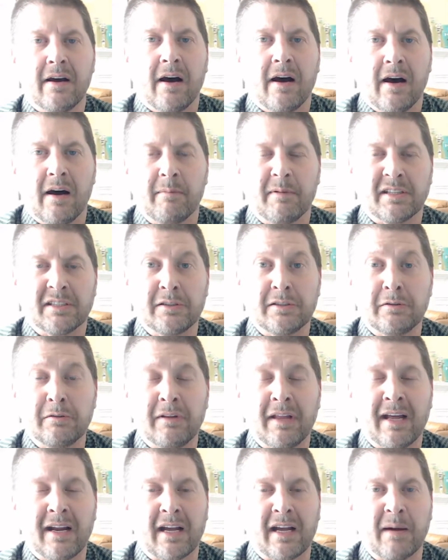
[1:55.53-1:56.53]
uh, because you do
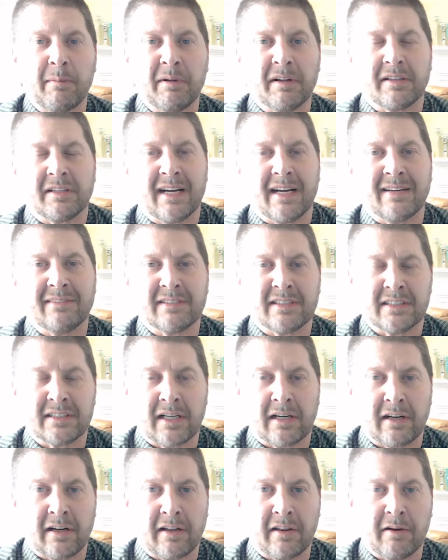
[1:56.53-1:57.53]
that a couple of times and
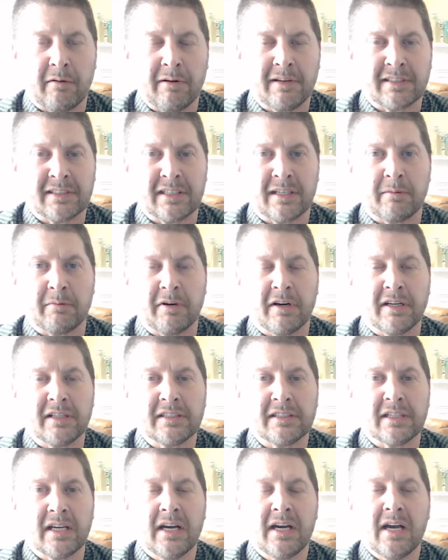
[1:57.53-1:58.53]
suddenly they're raising the
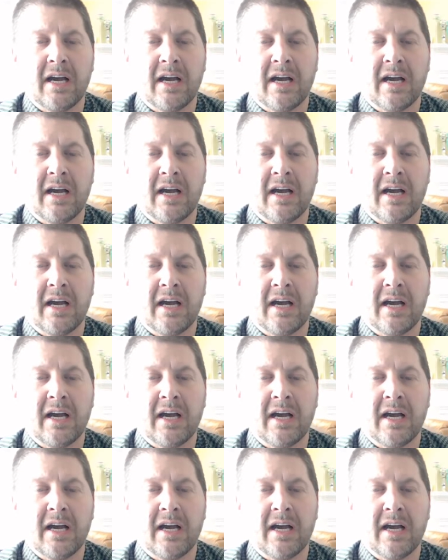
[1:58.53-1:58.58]
price.